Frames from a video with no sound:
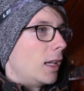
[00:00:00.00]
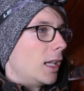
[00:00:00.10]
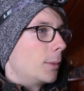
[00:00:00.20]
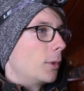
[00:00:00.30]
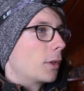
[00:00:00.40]

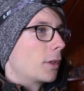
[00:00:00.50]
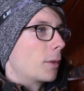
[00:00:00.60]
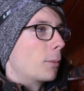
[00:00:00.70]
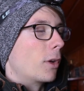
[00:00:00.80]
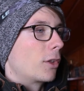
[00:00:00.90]
and I'm
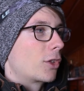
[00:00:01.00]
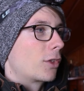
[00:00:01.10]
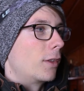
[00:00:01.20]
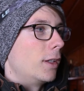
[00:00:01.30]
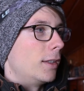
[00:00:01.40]
gonna
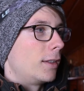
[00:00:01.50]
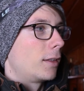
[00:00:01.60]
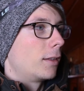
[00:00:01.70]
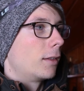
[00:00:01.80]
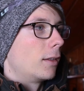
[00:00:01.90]
merge
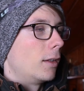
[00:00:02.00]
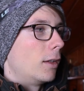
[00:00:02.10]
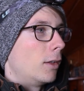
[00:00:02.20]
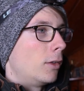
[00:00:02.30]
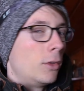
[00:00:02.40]
these
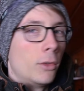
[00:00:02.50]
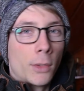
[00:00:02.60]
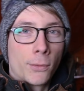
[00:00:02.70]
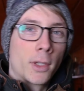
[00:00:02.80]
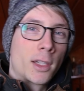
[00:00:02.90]
two
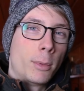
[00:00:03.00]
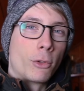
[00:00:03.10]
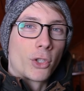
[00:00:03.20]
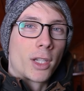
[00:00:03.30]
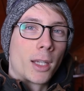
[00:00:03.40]
different
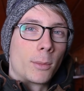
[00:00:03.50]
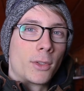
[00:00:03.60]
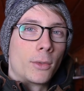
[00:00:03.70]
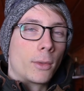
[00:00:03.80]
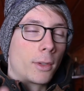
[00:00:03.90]
exposure times
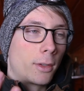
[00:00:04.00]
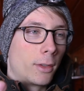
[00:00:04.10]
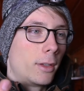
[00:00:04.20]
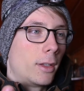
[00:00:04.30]
to a